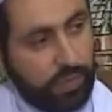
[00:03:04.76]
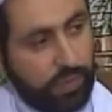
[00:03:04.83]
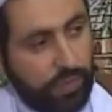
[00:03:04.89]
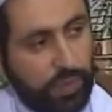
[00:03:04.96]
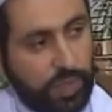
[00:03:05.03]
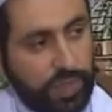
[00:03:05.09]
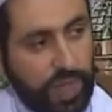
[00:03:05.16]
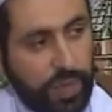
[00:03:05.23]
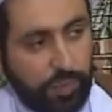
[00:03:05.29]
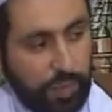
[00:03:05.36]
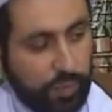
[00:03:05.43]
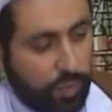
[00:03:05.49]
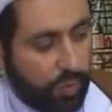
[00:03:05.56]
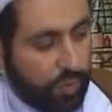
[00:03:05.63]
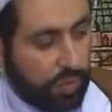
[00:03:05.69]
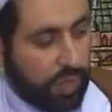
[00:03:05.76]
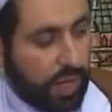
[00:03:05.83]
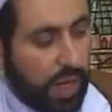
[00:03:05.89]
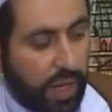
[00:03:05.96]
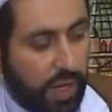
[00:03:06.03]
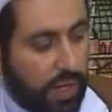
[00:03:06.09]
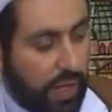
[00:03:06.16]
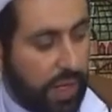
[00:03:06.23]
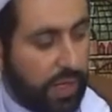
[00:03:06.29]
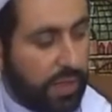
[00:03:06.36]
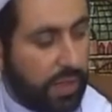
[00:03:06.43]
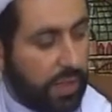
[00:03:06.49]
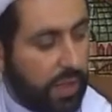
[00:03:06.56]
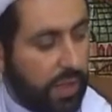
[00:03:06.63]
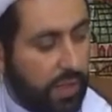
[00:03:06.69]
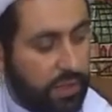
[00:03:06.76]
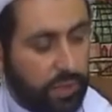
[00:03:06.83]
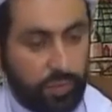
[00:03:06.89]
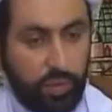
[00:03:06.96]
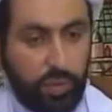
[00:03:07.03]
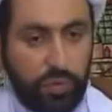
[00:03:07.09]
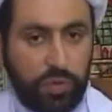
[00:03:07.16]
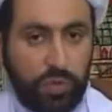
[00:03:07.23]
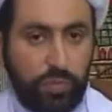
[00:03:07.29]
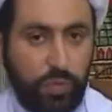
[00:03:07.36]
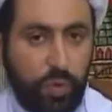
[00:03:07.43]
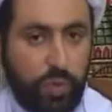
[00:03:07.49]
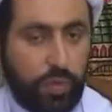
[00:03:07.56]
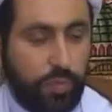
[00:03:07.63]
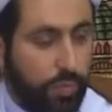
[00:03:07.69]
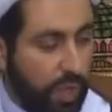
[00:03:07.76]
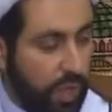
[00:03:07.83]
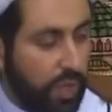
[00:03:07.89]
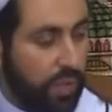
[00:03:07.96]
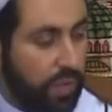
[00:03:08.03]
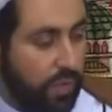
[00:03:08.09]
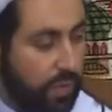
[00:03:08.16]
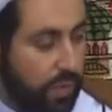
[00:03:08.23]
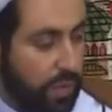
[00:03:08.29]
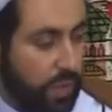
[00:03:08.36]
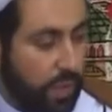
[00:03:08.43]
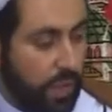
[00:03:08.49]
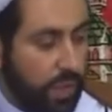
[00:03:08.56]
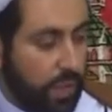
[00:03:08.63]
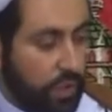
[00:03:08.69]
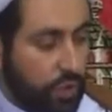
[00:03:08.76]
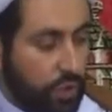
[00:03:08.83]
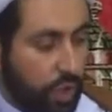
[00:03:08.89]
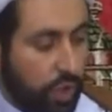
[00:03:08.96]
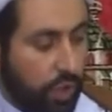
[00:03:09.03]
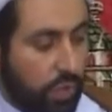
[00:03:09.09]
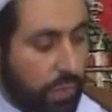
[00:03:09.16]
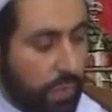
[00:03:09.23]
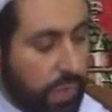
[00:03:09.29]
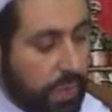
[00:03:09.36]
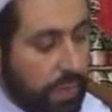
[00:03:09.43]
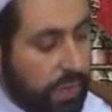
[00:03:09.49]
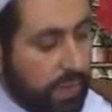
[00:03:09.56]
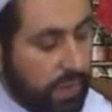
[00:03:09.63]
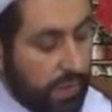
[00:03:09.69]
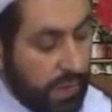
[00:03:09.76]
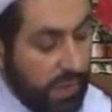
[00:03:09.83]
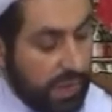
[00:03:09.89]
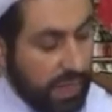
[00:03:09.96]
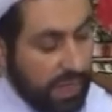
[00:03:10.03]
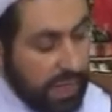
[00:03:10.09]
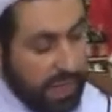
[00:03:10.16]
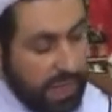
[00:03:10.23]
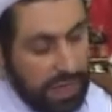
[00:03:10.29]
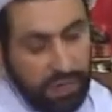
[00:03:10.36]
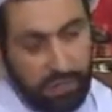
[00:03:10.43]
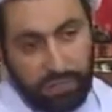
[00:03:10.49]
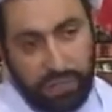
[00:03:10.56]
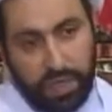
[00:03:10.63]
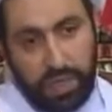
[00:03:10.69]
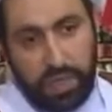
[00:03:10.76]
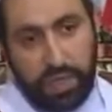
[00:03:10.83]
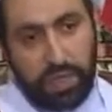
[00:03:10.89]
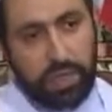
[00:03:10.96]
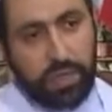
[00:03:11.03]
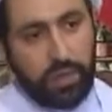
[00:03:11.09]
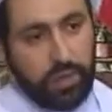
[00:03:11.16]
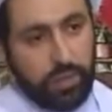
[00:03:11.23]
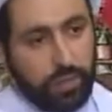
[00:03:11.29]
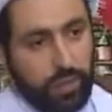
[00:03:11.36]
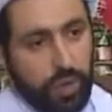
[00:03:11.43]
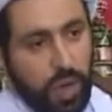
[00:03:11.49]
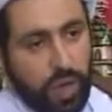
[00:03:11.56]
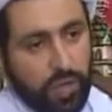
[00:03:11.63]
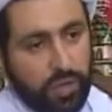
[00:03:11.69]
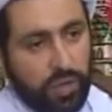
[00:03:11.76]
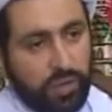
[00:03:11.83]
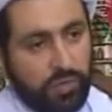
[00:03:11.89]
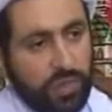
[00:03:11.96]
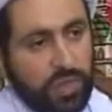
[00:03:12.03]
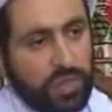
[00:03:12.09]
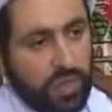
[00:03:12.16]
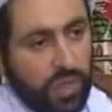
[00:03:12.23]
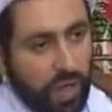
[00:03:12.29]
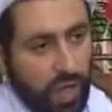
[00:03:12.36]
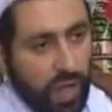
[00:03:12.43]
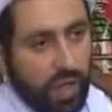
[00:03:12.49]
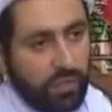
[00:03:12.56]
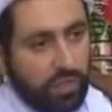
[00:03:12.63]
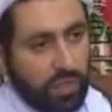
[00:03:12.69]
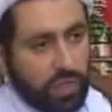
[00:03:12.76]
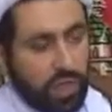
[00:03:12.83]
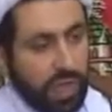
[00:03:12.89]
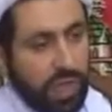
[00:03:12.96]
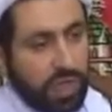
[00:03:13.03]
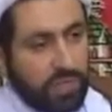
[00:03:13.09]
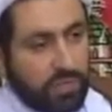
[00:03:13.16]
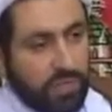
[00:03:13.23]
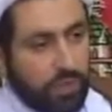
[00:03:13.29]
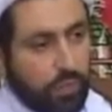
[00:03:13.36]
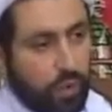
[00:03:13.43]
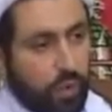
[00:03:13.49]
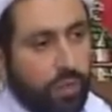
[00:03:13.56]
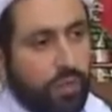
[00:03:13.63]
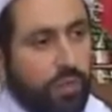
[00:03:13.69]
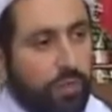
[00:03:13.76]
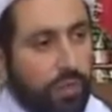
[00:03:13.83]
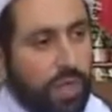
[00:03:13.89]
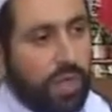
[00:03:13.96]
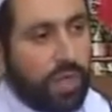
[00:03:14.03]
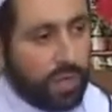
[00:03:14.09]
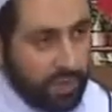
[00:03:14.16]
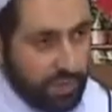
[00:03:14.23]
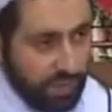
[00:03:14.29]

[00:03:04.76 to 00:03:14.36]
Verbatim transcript: for example, point A and ends at point B, so every part of this line which ends with point B